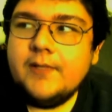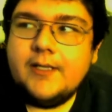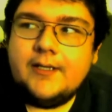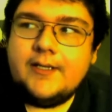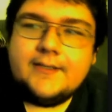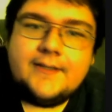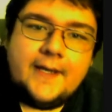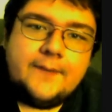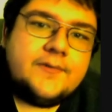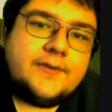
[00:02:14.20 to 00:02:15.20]
in these
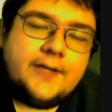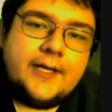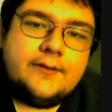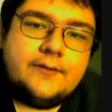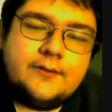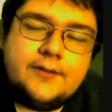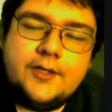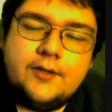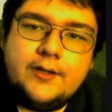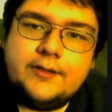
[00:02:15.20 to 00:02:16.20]
games, like
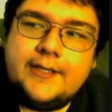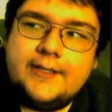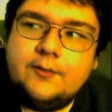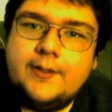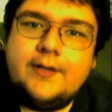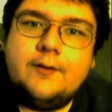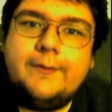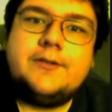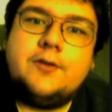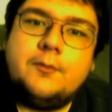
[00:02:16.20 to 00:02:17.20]
unlike in the
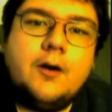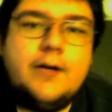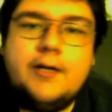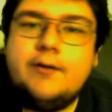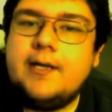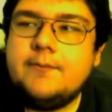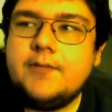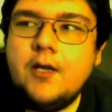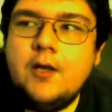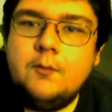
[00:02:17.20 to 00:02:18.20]
original Mario games
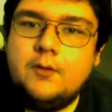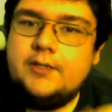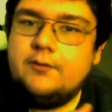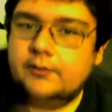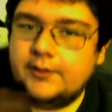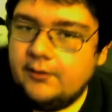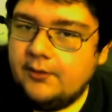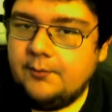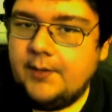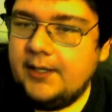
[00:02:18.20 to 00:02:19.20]
where you only go to
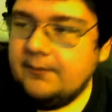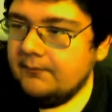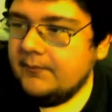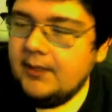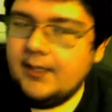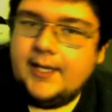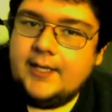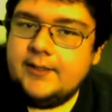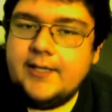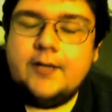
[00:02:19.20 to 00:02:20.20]
the right
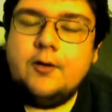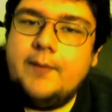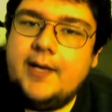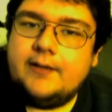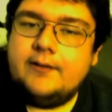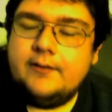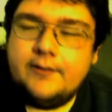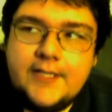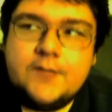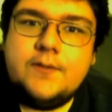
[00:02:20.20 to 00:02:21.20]
and you can't go back.
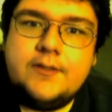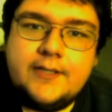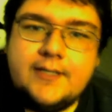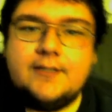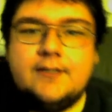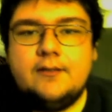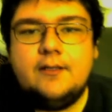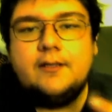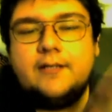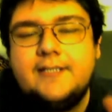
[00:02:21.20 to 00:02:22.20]
And these ones, at
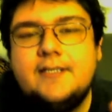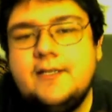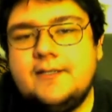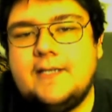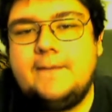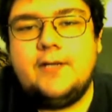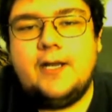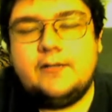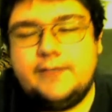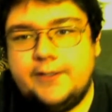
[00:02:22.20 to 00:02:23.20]
least in this game, you can
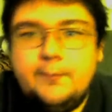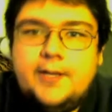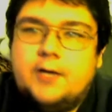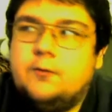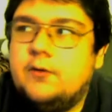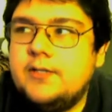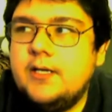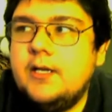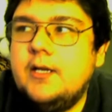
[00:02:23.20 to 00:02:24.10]
actually go backwards.